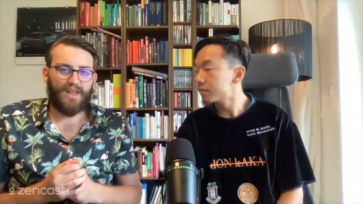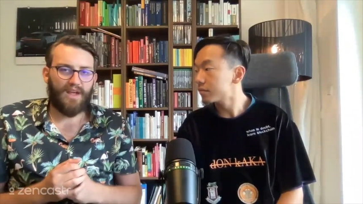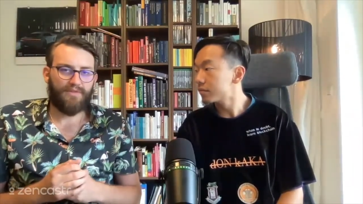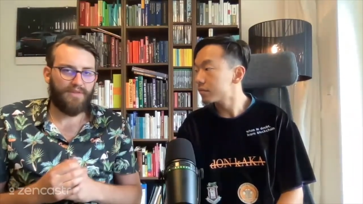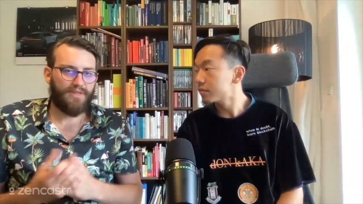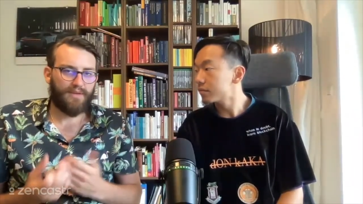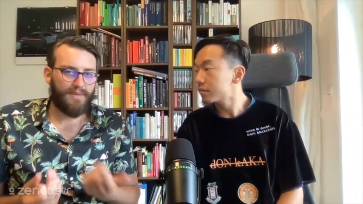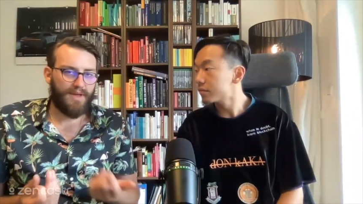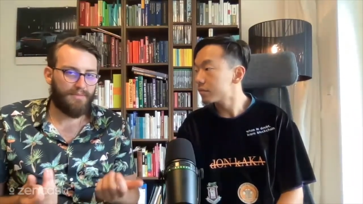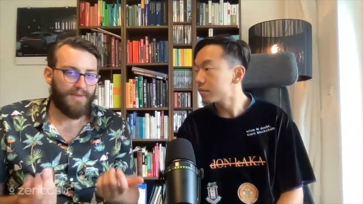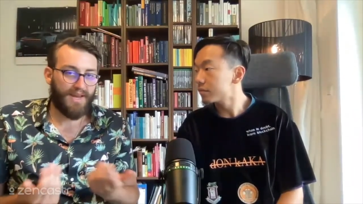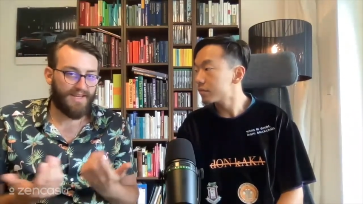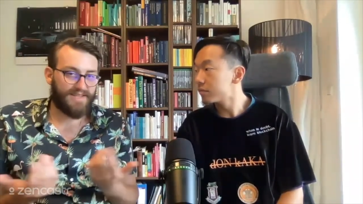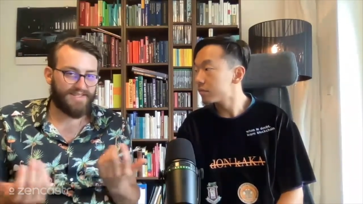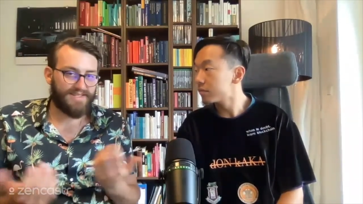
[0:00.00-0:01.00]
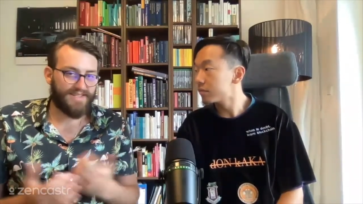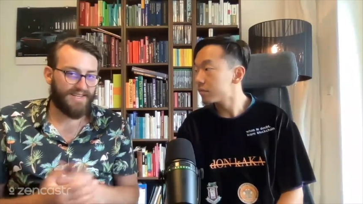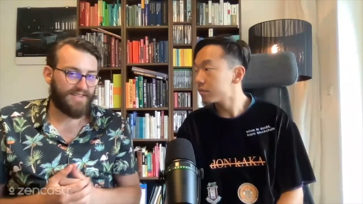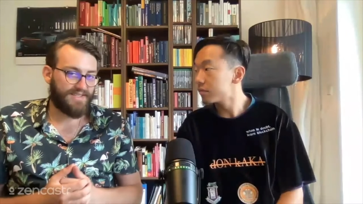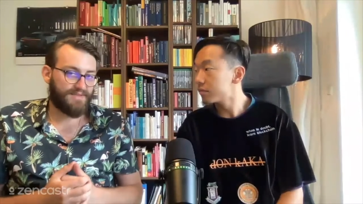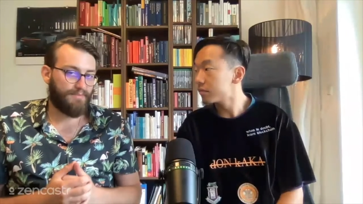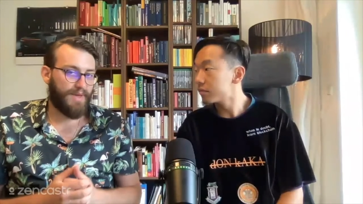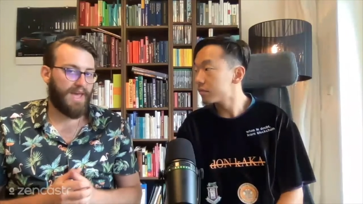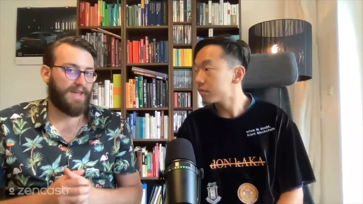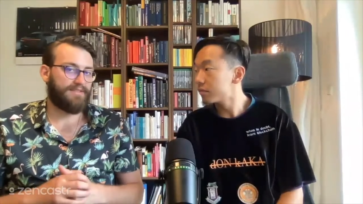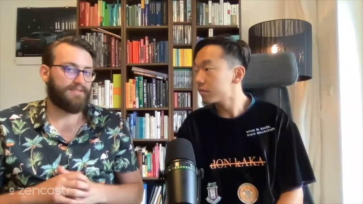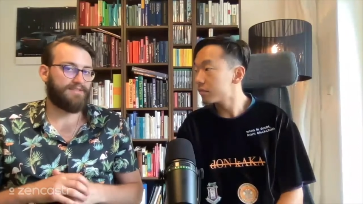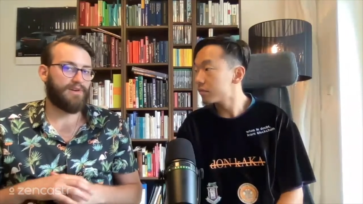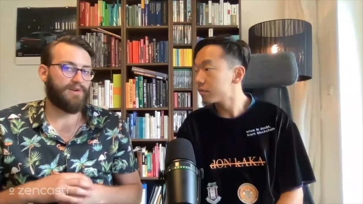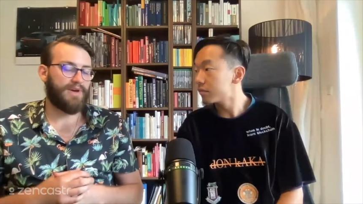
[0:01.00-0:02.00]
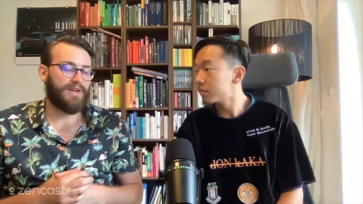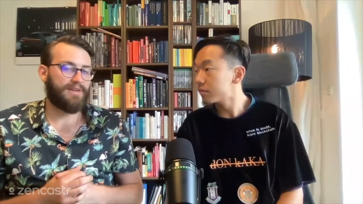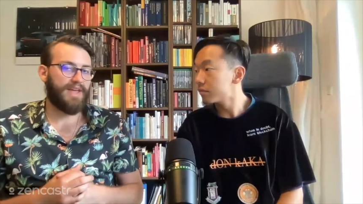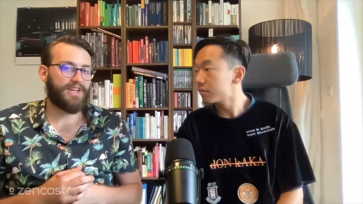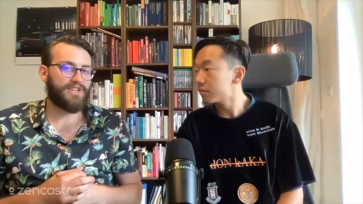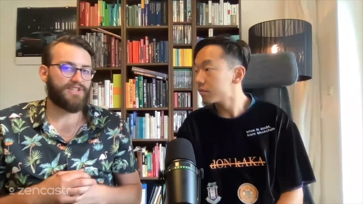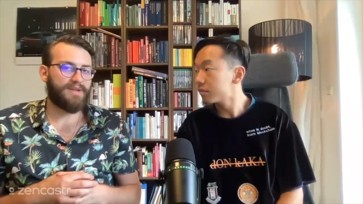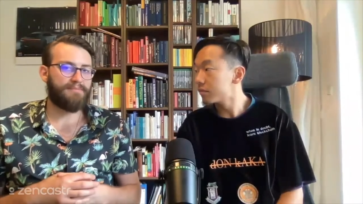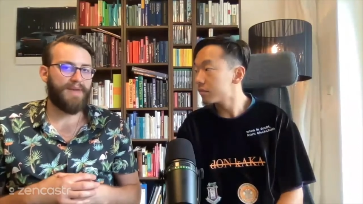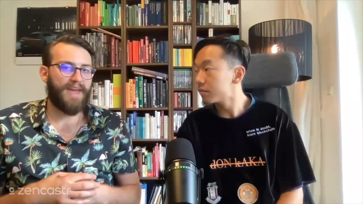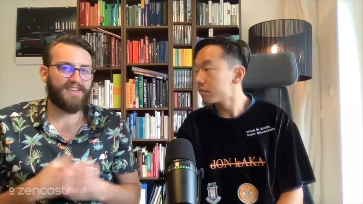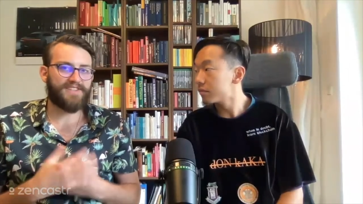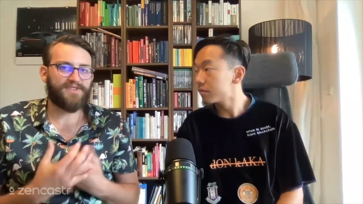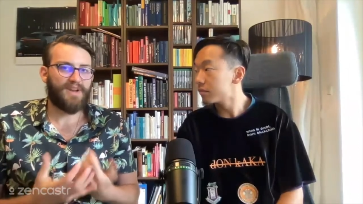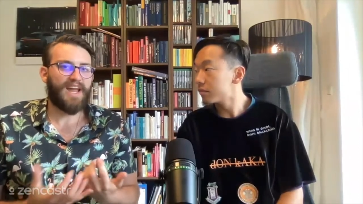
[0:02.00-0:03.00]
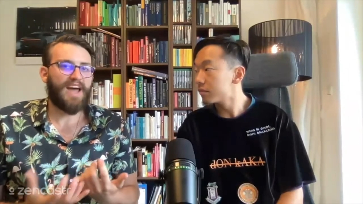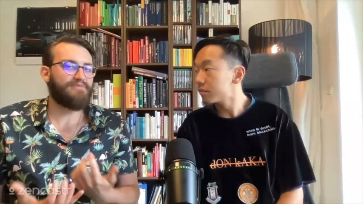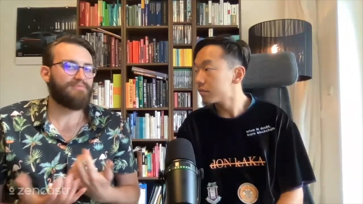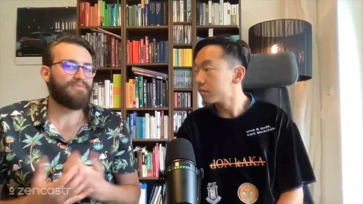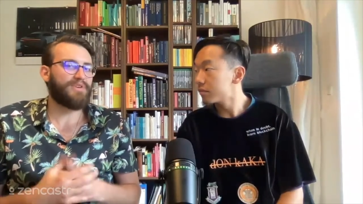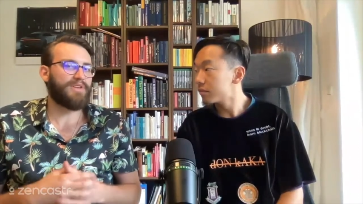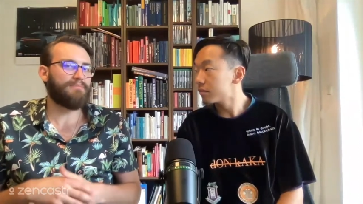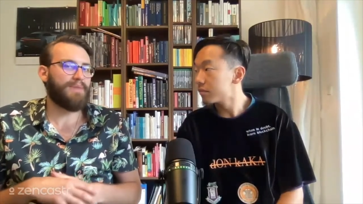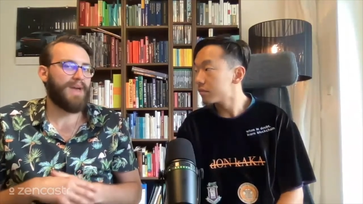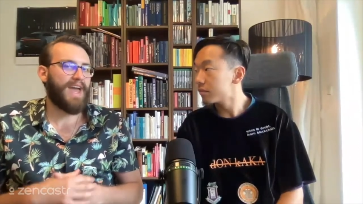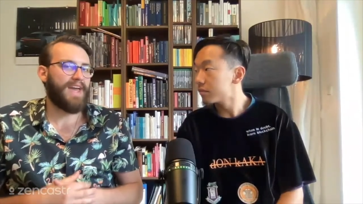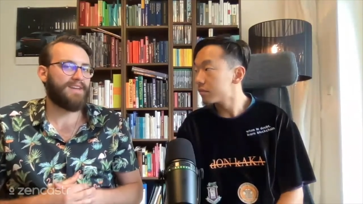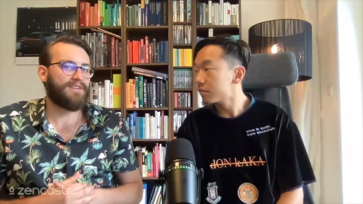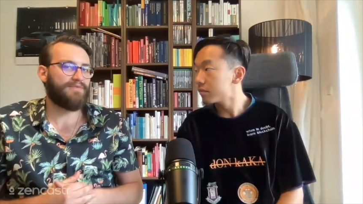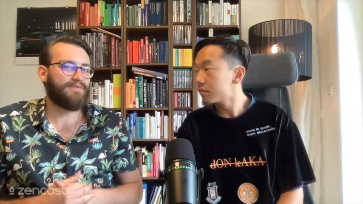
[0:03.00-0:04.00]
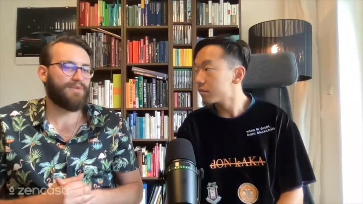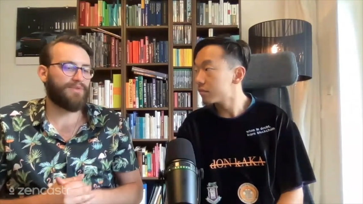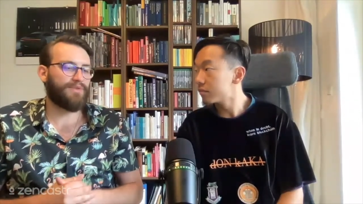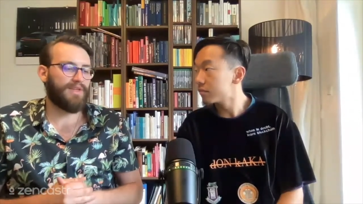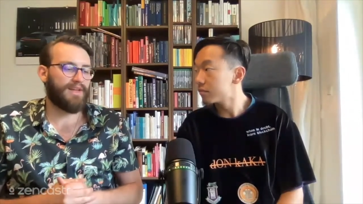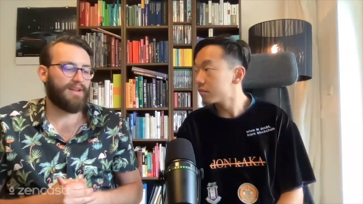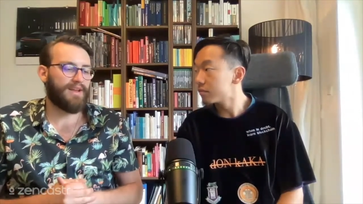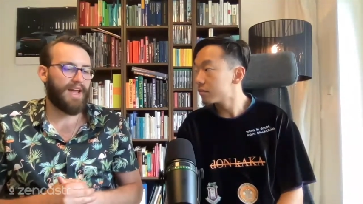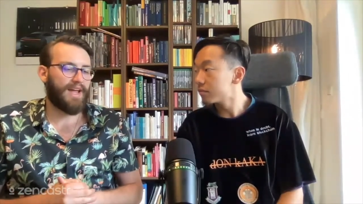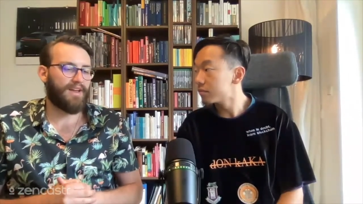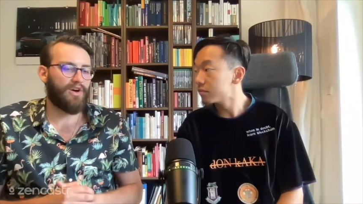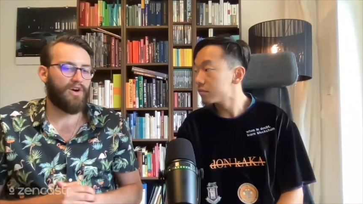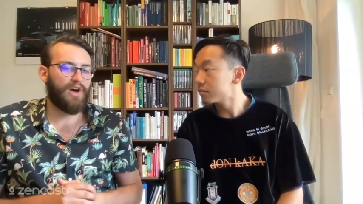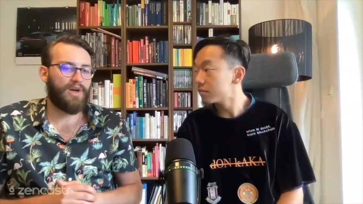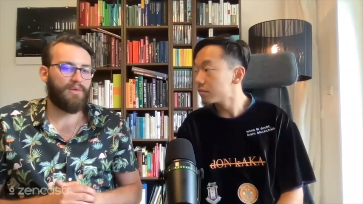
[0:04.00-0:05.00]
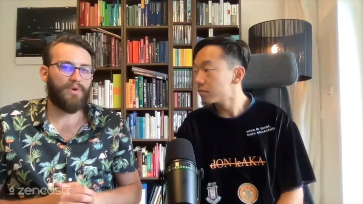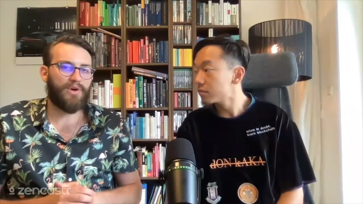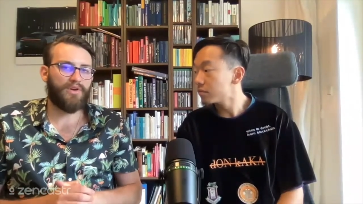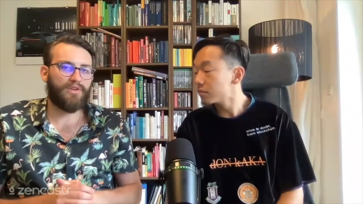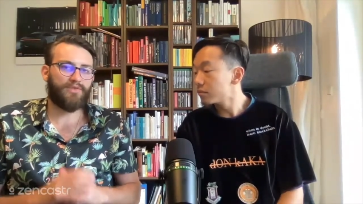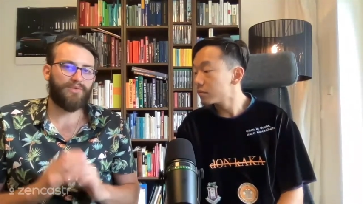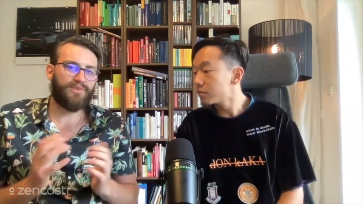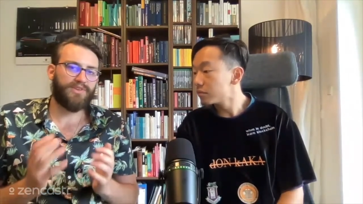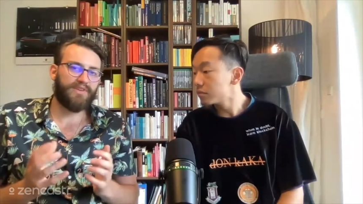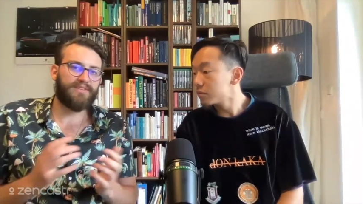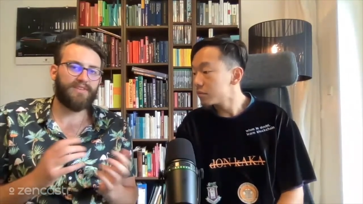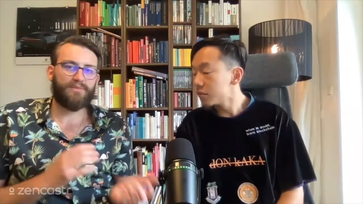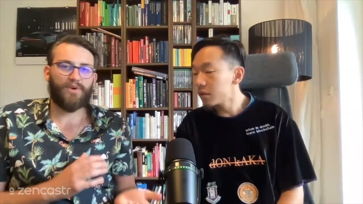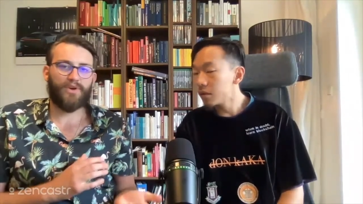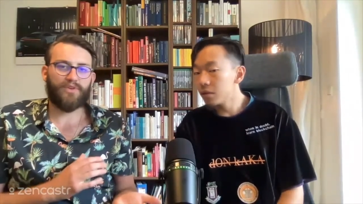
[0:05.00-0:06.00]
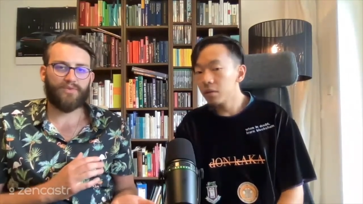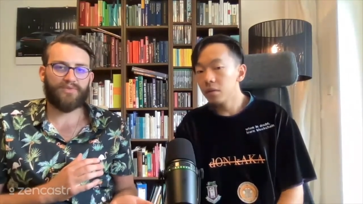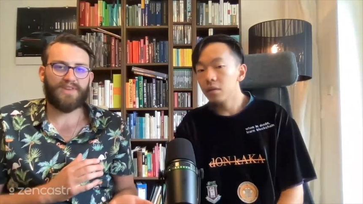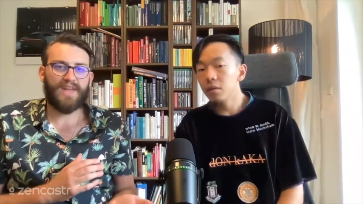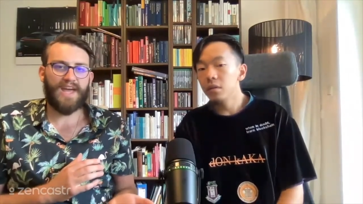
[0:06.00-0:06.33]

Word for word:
Speaker 1: everything man-made, as I said, is bad. So it actually makes your life pretty bad if you think like, oh, I want to do this and want to do